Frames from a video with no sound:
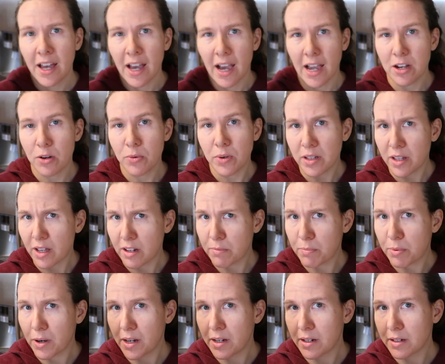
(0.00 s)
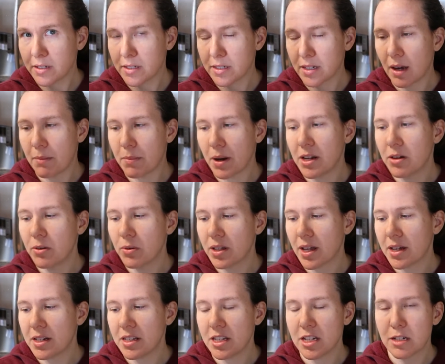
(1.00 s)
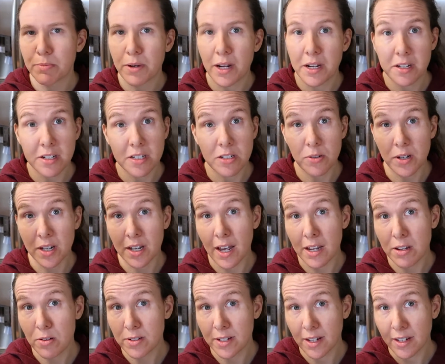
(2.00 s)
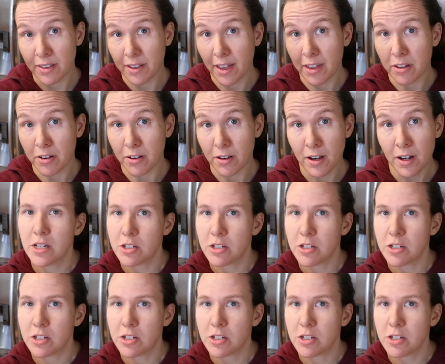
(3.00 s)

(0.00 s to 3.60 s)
I know a lot of these products you cannot use on leather,